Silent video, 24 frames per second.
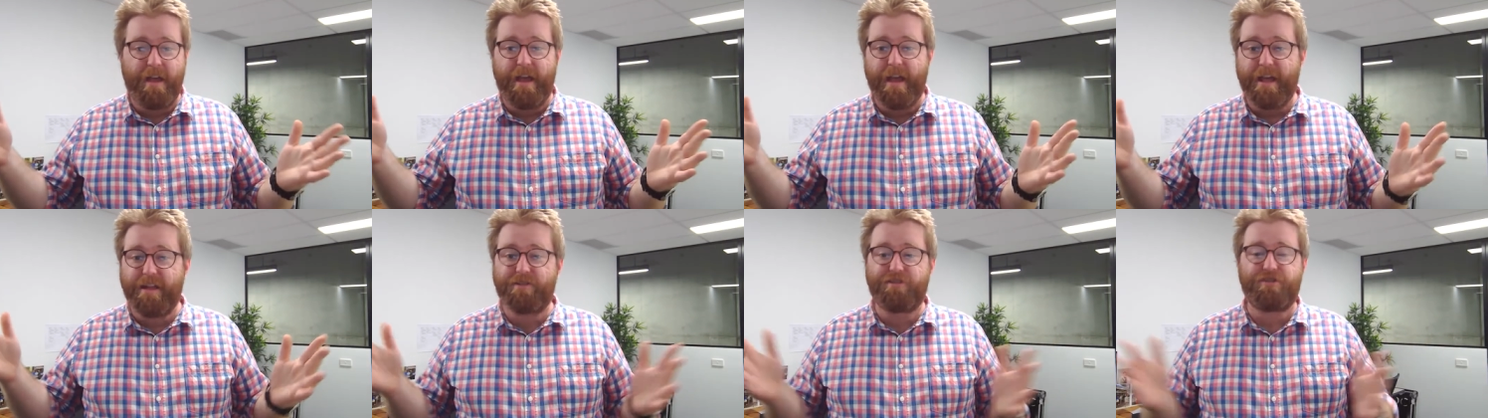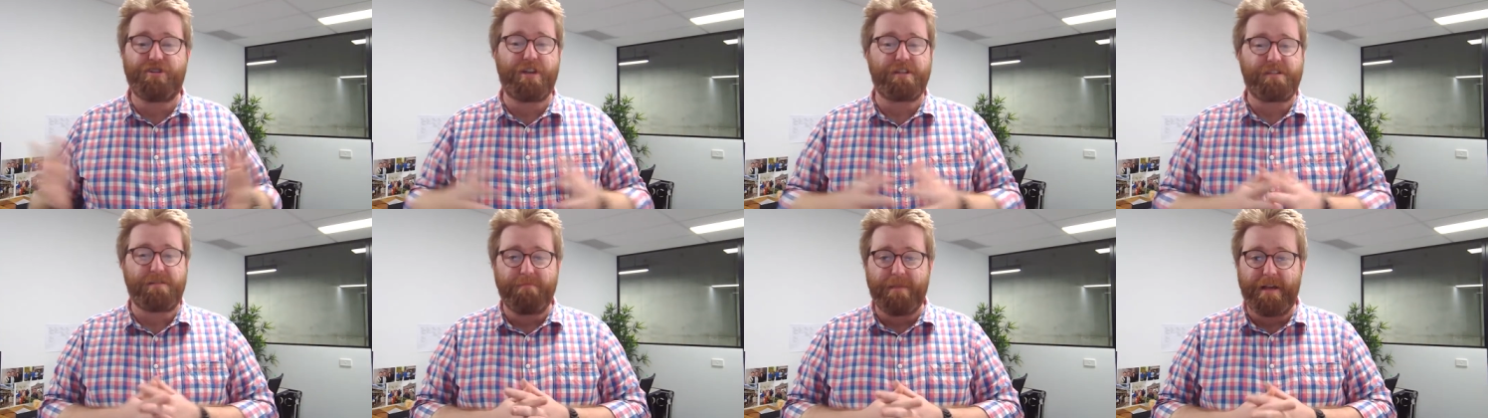It
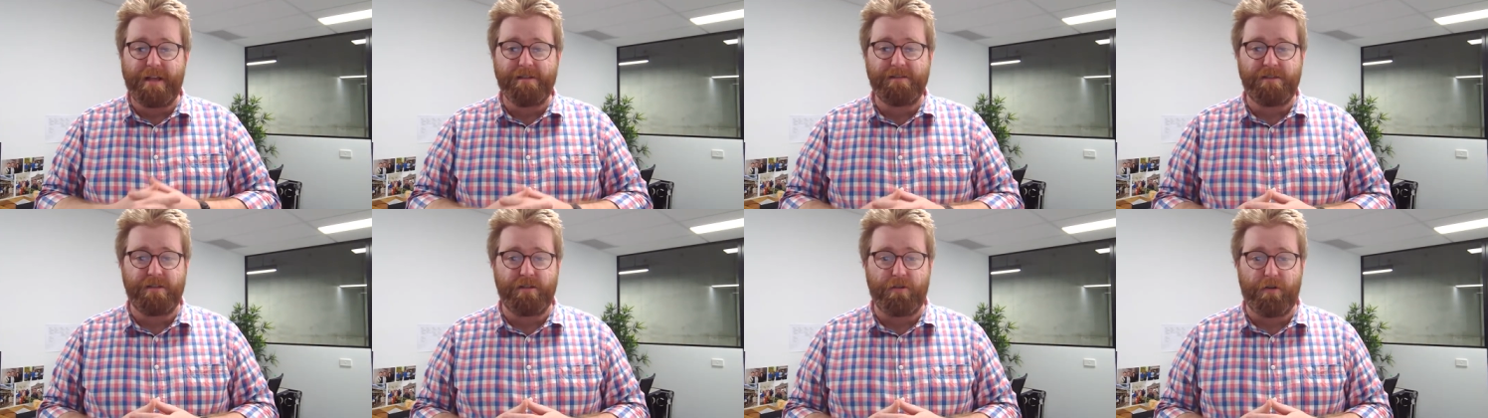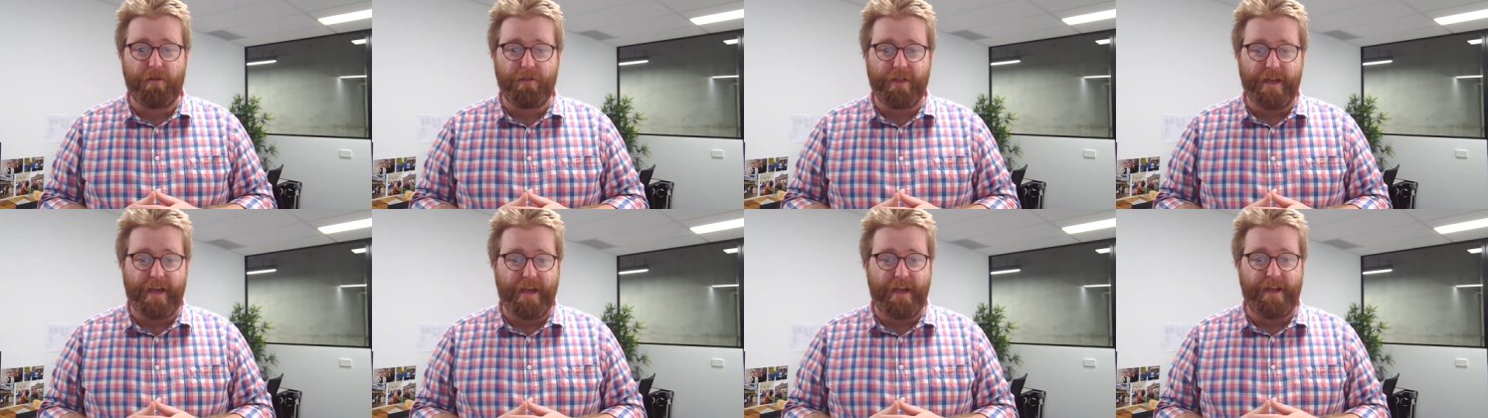just means that
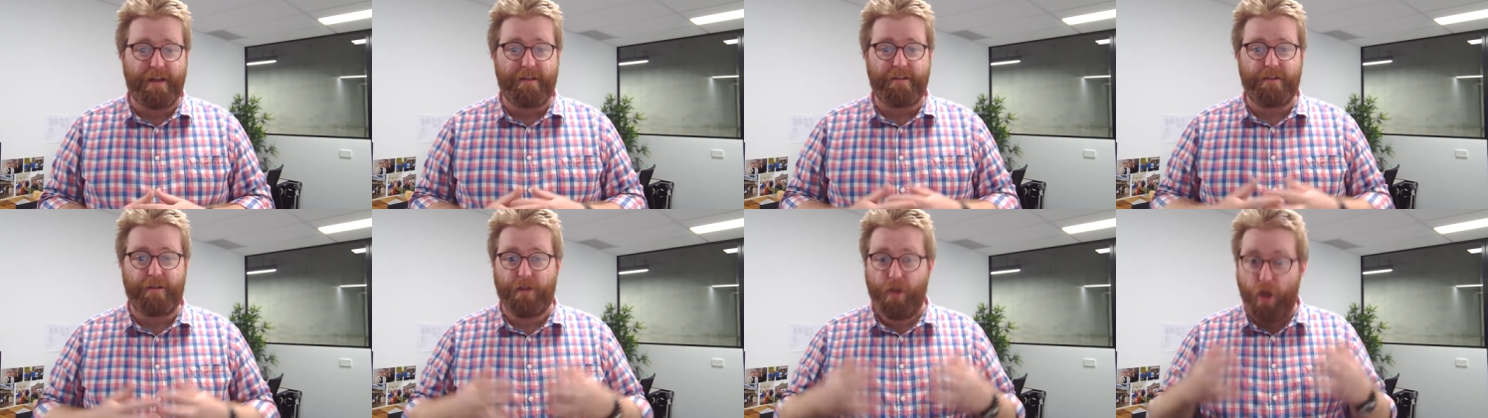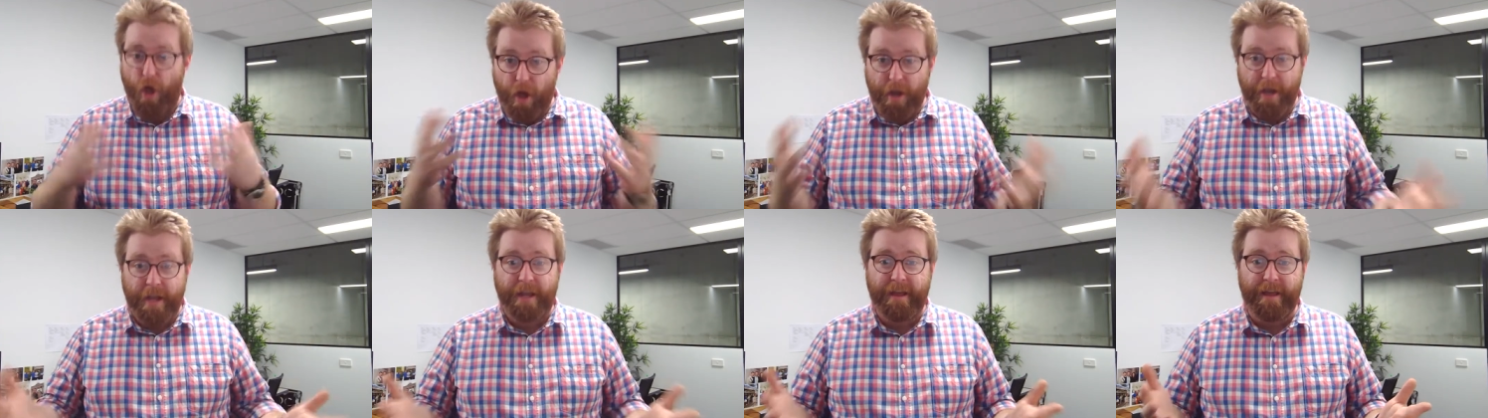you're there
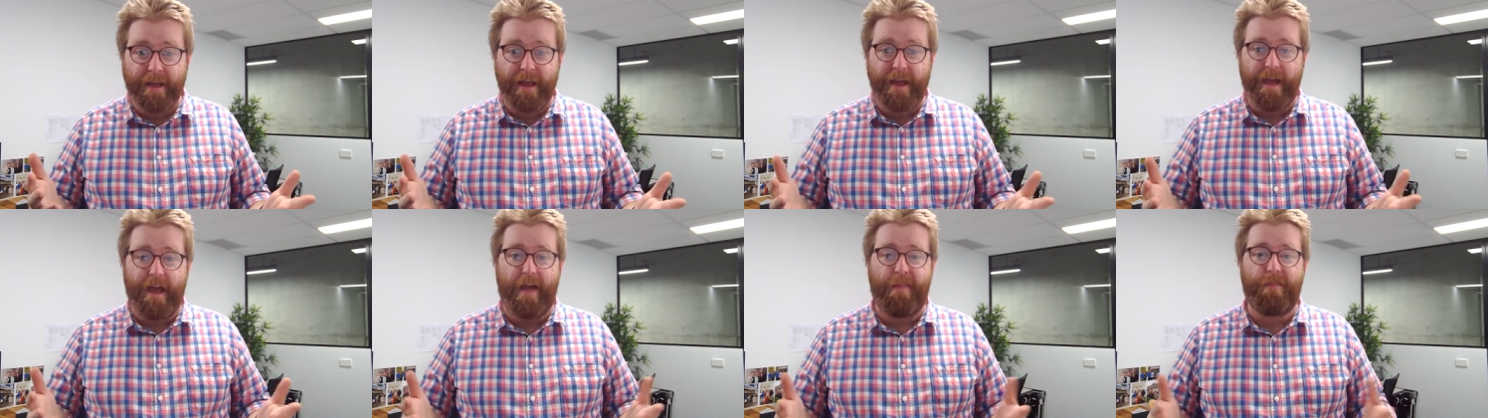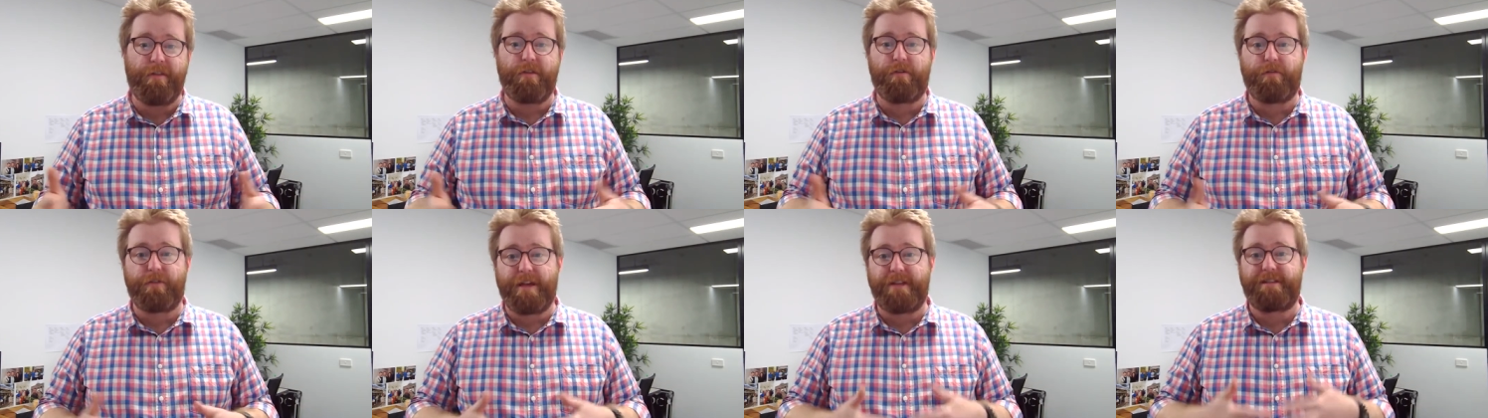learning and
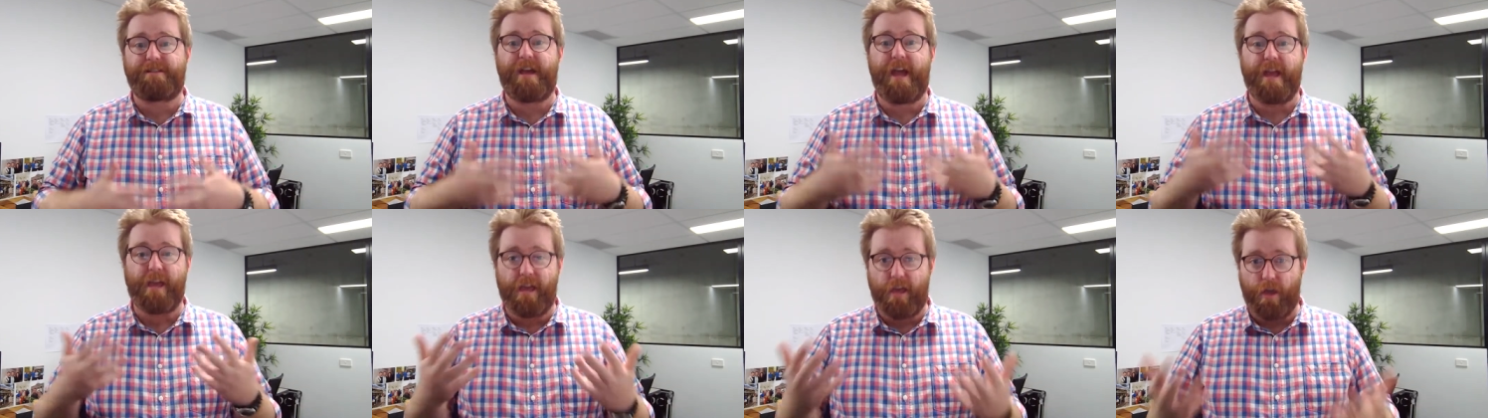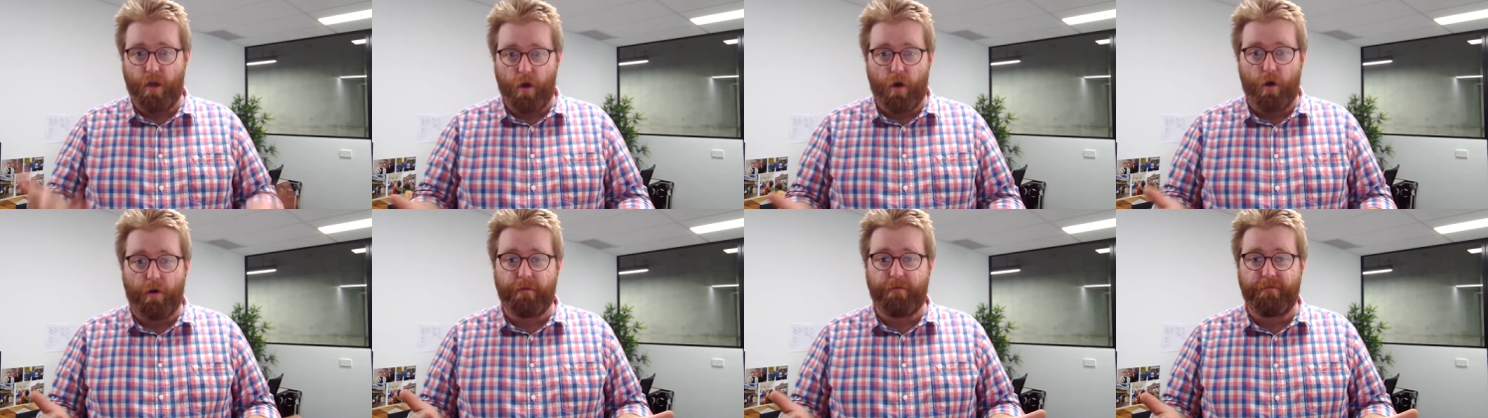that you're there
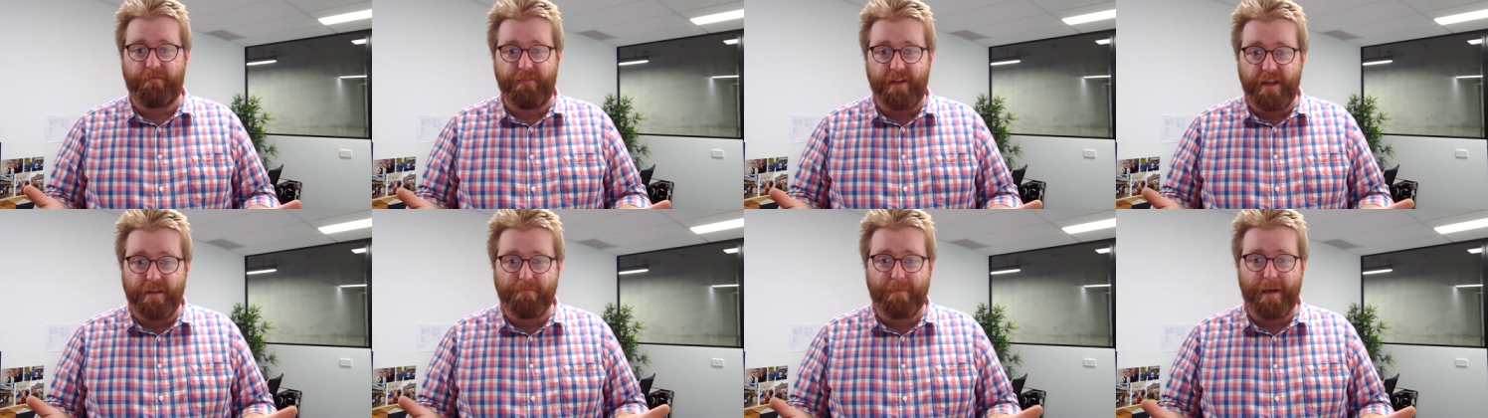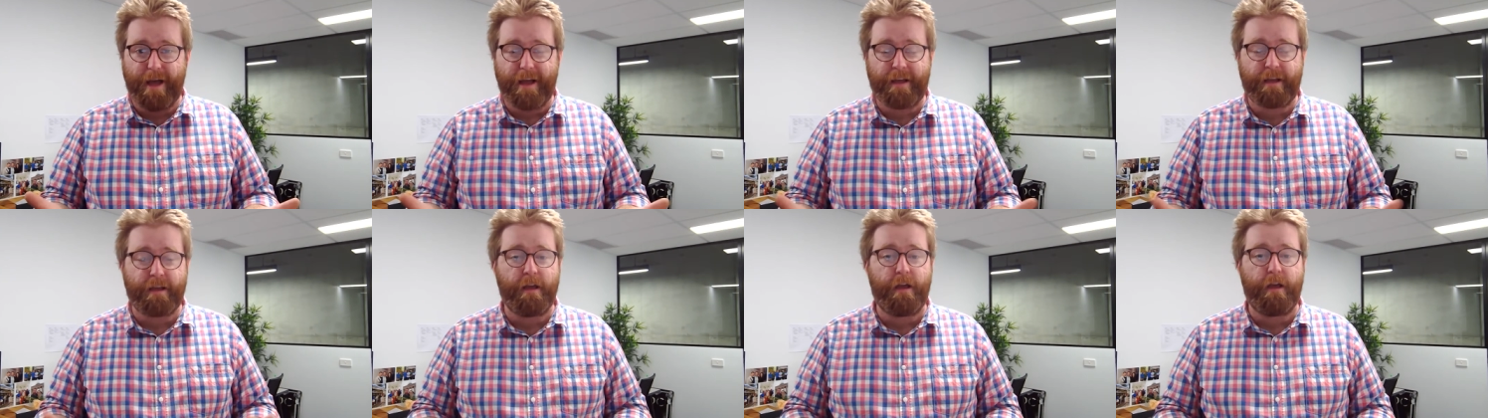taking on
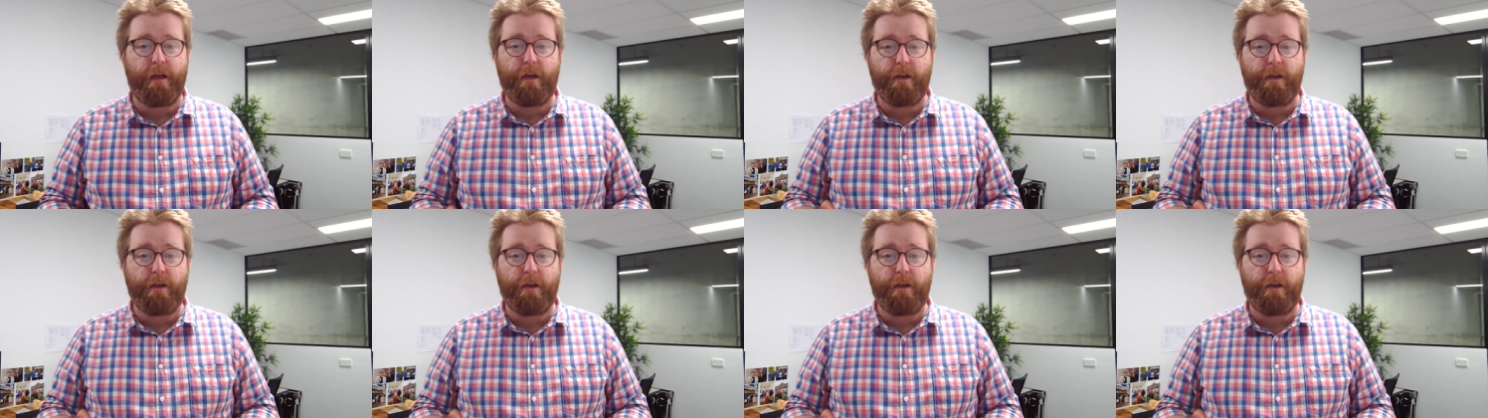feedback.